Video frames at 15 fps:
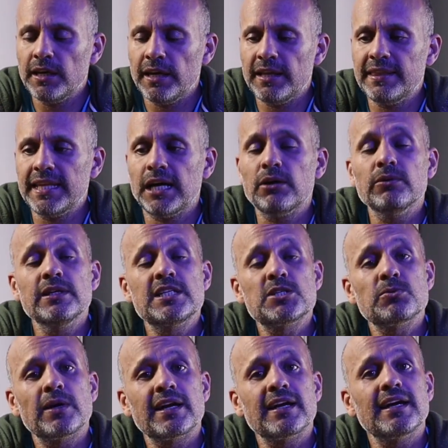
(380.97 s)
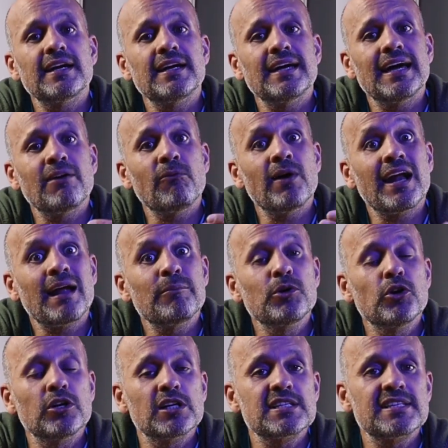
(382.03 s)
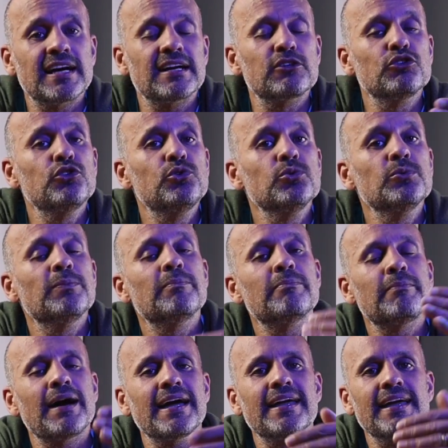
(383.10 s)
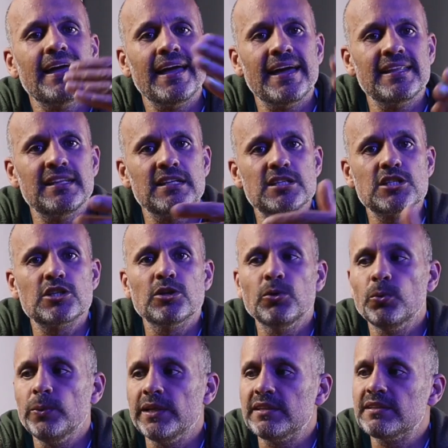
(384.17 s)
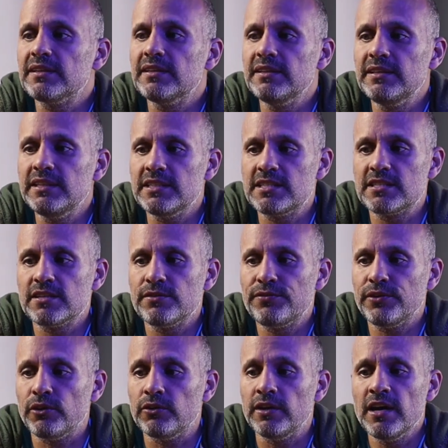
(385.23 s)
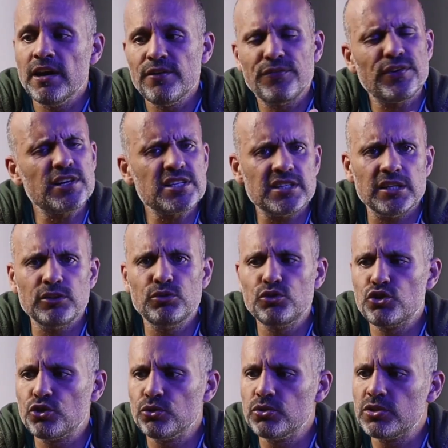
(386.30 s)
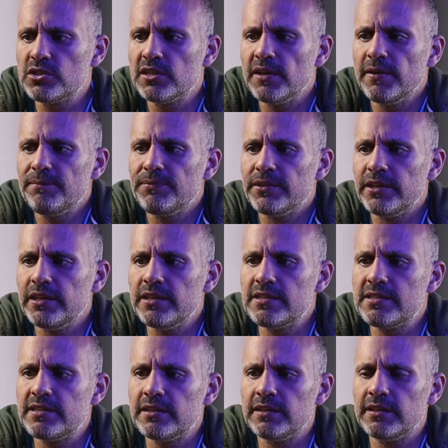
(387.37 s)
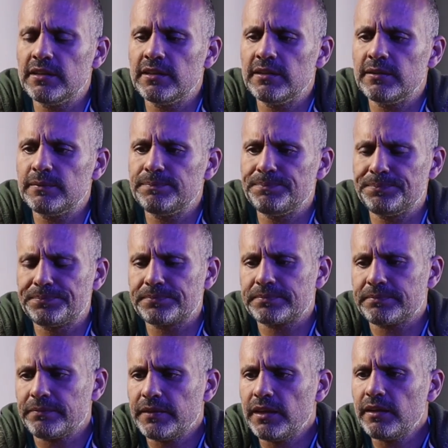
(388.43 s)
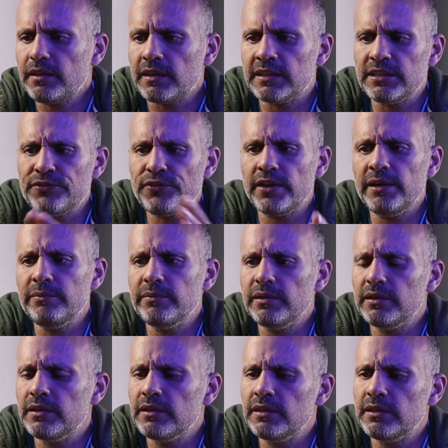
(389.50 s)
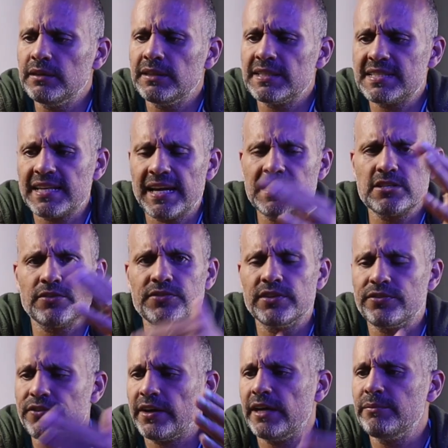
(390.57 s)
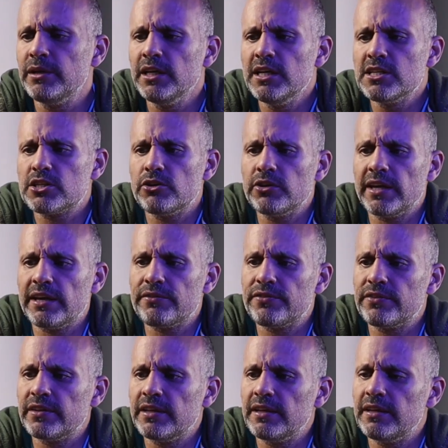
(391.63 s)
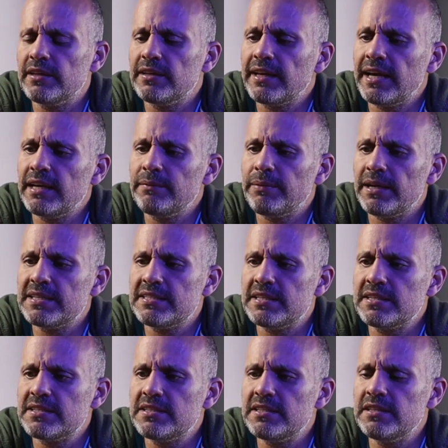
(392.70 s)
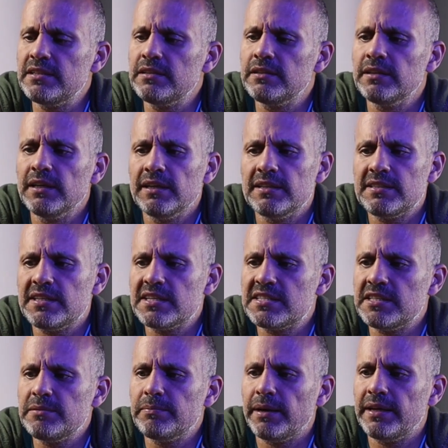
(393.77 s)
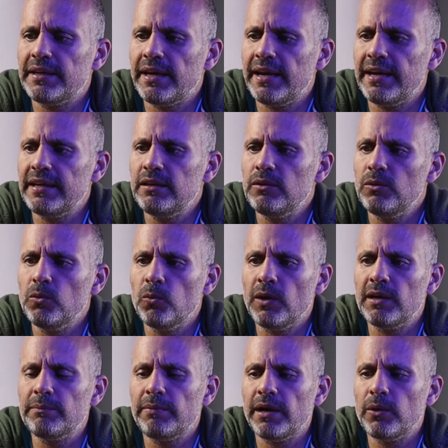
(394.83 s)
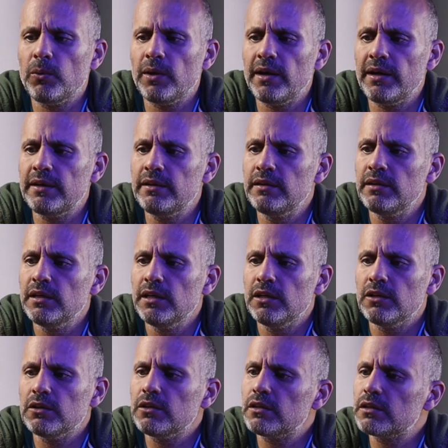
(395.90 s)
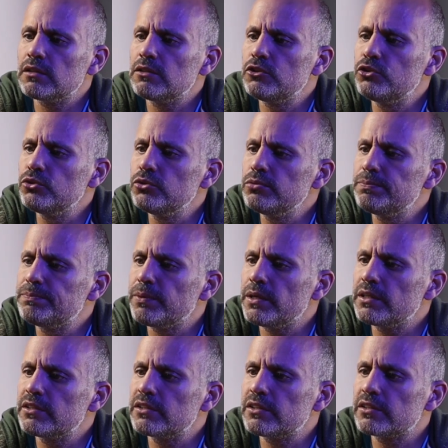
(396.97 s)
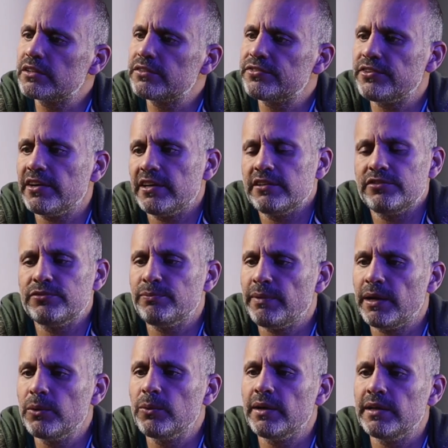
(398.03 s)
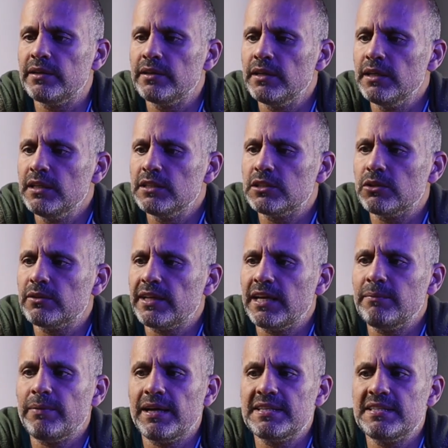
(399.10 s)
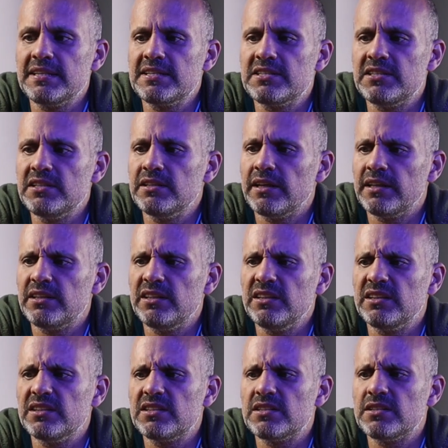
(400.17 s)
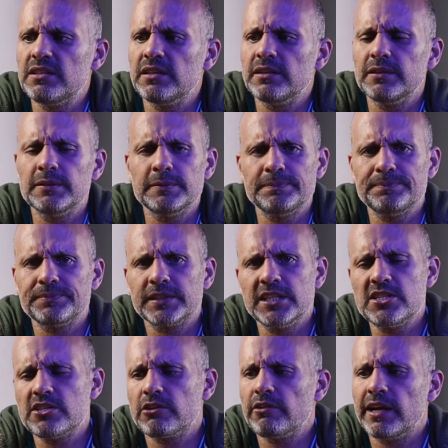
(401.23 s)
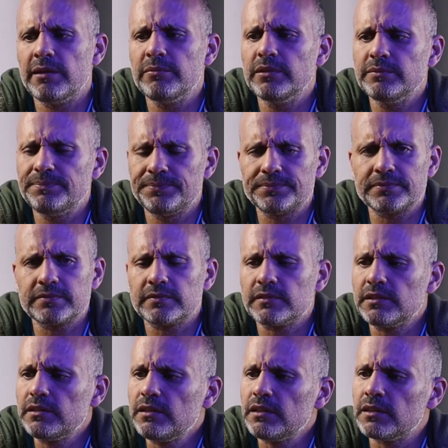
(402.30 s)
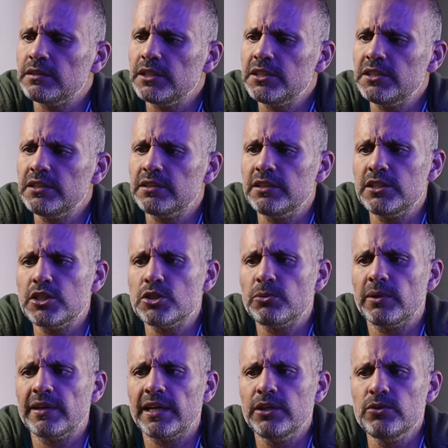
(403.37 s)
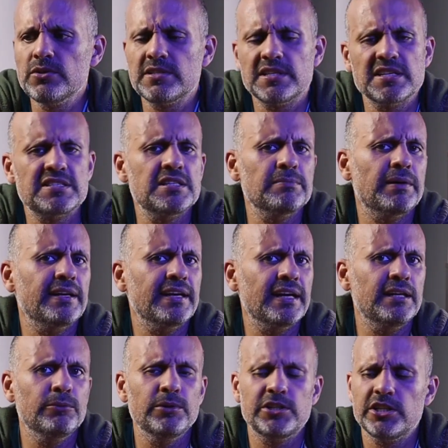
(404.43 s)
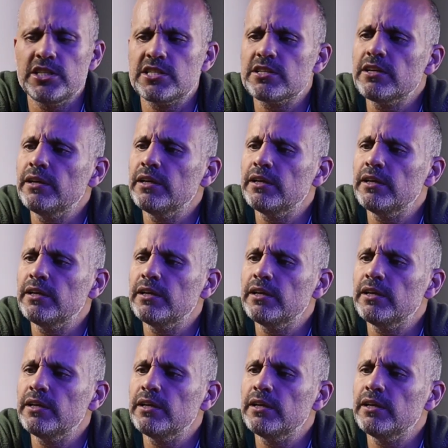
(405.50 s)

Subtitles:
and now it's where I'm gonna start to do my edits with this phone. First thing to choose is the frame, the size of the frame. So you have 9 by 16, 16 by 9, 1 by 1, or 2.35 by 1. So 9 by 16, I think it's the Instagram. This is the one I use, 16 by 9, which is